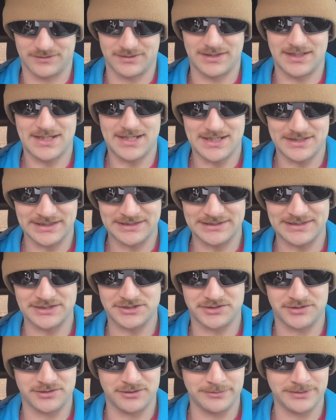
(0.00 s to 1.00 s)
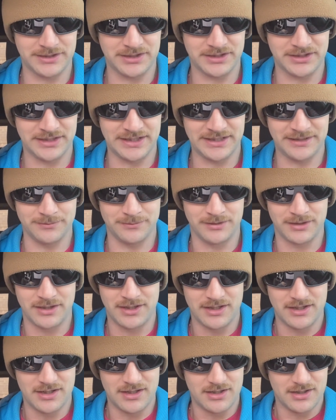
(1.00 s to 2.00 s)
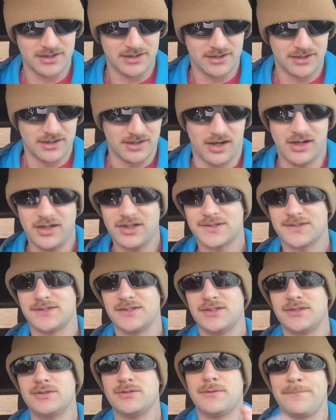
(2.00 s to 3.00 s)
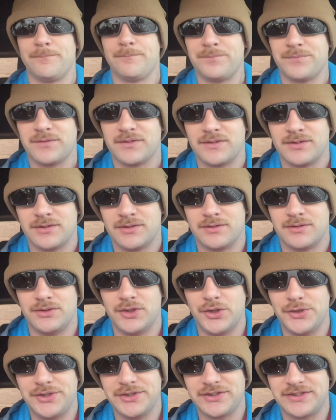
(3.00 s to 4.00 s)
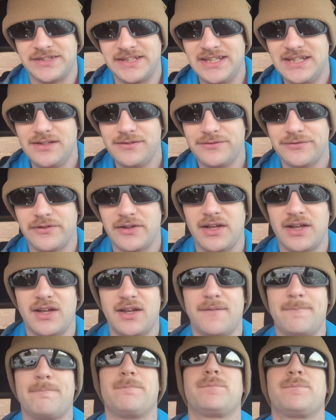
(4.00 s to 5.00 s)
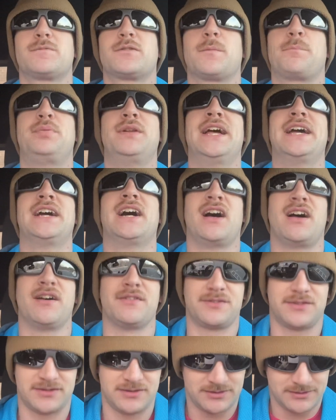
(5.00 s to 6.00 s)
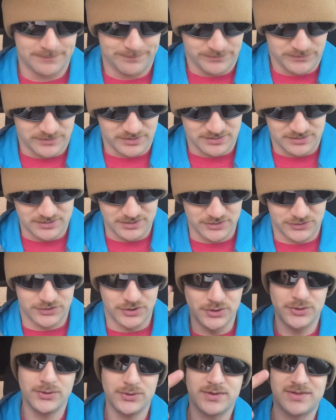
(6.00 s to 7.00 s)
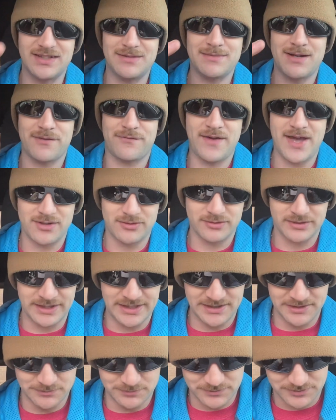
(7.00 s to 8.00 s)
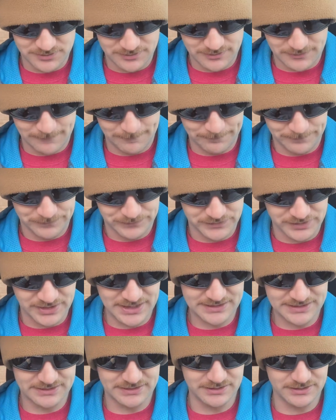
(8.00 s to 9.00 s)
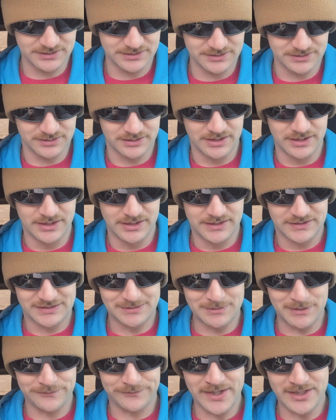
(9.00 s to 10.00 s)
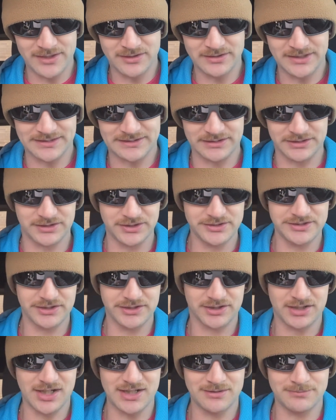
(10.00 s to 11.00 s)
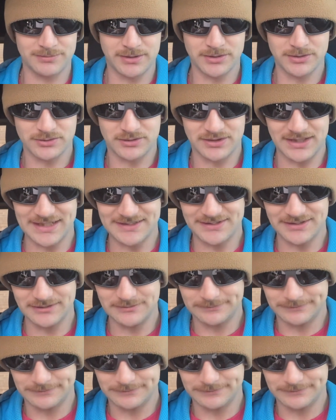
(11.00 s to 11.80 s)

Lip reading: I think that's going to be a good game. Also, New Year's Eve, the playoffs. The two semifinal games. You got the semifinal at the Goodyear Cotton Bowl Classic.